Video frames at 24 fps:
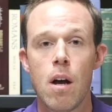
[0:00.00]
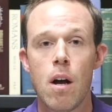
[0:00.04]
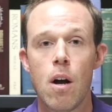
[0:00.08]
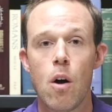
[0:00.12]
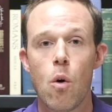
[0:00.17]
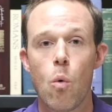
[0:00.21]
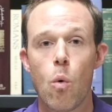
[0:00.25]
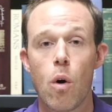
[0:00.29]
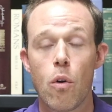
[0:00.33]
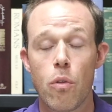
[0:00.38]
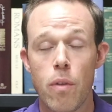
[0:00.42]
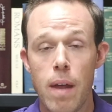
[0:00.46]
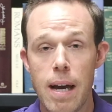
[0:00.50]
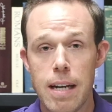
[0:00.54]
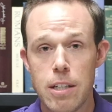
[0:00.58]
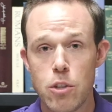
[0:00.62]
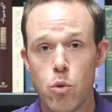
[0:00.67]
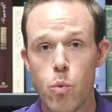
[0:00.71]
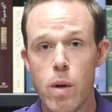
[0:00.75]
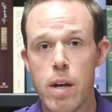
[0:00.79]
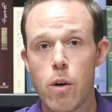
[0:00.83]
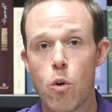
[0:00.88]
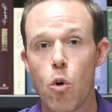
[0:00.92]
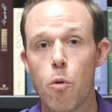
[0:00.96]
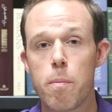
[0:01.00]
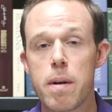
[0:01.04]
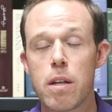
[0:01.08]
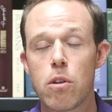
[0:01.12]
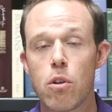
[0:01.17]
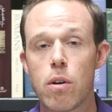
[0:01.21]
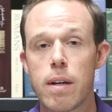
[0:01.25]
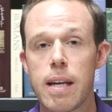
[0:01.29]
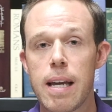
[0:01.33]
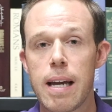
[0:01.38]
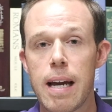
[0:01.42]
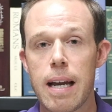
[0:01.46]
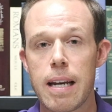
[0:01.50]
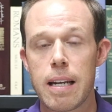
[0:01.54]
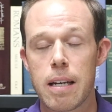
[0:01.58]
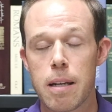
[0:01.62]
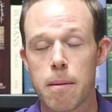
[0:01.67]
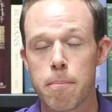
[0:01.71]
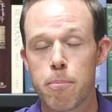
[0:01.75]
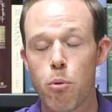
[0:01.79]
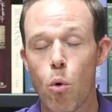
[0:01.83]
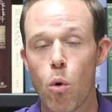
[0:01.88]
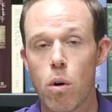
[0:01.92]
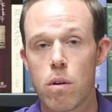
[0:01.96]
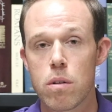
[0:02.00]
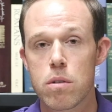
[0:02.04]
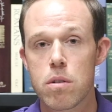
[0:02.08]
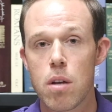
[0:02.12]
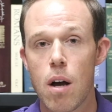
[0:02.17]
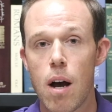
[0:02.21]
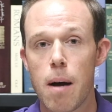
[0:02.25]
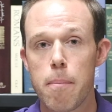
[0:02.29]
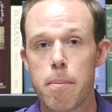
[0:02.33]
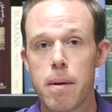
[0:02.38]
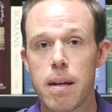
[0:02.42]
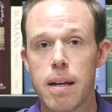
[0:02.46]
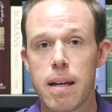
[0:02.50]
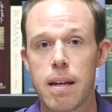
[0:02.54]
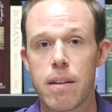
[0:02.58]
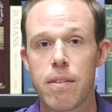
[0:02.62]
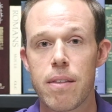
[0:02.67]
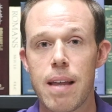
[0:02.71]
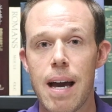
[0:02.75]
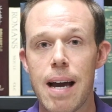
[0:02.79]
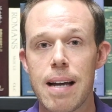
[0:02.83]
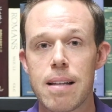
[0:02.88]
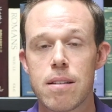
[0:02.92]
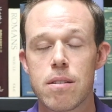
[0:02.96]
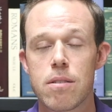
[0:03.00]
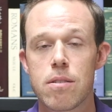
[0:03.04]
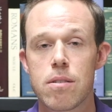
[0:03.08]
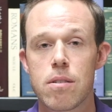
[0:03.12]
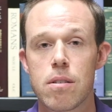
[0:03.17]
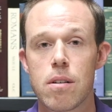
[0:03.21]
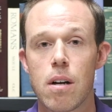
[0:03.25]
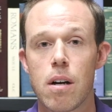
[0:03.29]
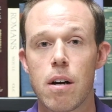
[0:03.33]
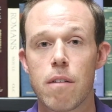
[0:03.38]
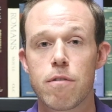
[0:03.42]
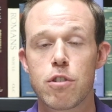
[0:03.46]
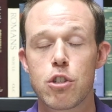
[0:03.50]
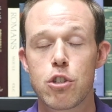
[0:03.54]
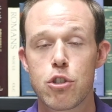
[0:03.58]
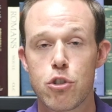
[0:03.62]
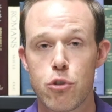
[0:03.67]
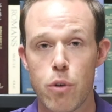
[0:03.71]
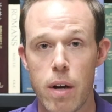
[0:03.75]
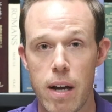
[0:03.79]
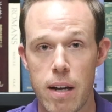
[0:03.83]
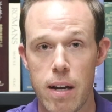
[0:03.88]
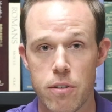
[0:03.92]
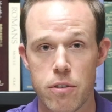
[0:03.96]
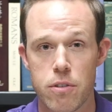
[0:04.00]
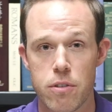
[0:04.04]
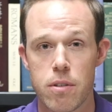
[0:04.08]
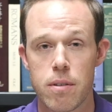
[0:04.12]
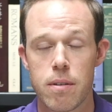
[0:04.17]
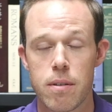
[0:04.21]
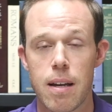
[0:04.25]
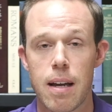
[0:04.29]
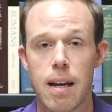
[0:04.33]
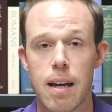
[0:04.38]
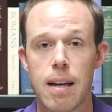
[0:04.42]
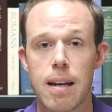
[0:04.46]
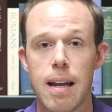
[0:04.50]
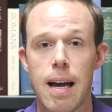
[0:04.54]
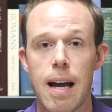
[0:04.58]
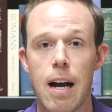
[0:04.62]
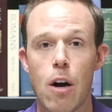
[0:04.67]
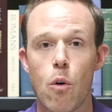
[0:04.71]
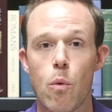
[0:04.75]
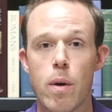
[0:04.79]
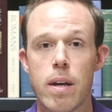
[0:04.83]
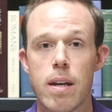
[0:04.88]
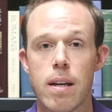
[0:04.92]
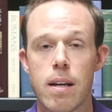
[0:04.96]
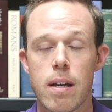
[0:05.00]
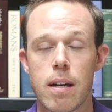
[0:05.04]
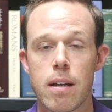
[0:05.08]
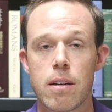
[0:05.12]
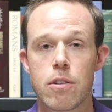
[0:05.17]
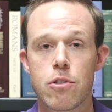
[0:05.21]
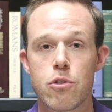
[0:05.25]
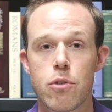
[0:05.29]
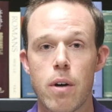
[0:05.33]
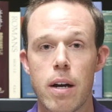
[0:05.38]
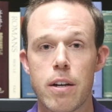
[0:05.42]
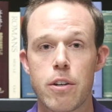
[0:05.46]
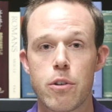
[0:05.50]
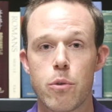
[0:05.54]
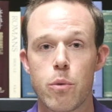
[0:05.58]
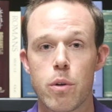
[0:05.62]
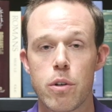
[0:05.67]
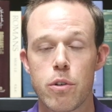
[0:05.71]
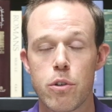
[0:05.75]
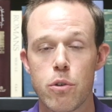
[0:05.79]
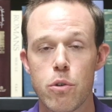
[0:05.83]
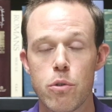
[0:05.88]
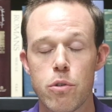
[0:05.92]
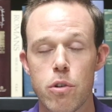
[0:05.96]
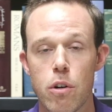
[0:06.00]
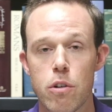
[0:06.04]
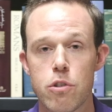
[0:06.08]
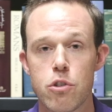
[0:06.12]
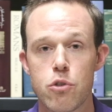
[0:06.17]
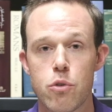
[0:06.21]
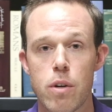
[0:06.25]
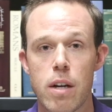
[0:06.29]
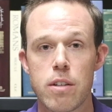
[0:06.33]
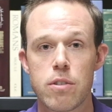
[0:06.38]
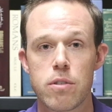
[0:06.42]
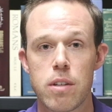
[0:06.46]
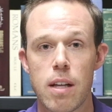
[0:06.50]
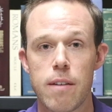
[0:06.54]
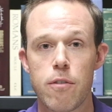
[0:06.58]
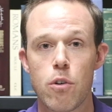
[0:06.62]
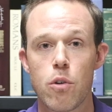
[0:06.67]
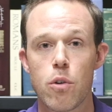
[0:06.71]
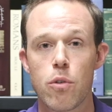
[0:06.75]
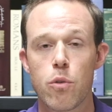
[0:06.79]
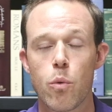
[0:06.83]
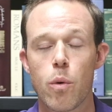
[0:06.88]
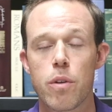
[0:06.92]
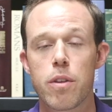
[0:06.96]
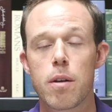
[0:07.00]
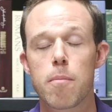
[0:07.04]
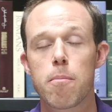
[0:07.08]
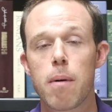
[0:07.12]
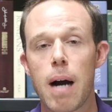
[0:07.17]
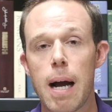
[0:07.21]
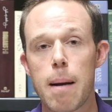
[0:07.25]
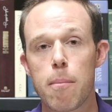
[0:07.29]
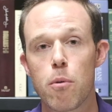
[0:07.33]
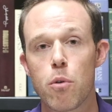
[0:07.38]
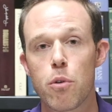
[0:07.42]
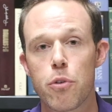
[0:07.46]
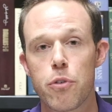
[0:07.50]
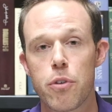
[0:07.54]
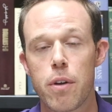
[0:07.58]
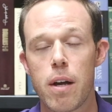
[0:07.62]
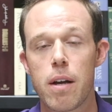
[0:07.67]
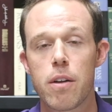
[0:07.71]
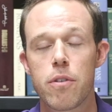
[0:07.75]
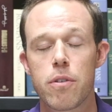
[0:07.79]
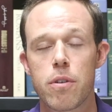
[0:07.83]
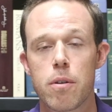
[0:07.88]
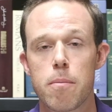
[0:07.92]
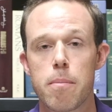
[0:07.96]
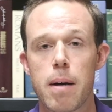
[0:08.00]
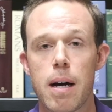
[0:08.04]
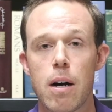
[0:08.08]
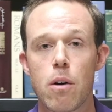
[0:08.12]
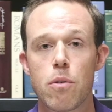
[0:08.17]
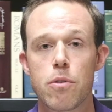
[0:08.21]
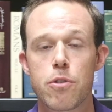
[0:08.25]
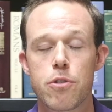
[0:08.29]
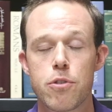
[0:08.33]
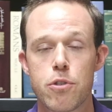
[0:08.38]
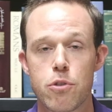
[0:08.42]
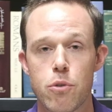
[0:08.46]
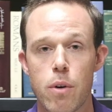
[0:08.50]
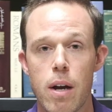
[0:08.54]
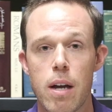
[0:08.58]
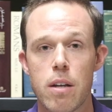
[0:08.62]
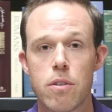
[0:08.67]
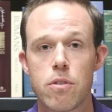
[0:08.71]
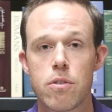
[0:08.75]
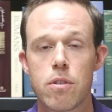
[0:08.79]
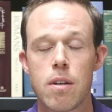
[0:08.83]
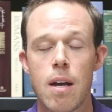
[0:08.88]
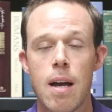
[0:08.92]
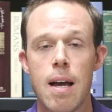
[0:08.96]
Well, next week we'll be looking at an important topic, and that's of stress and how we can try to reduce our stress levels, what the Bible says about stress.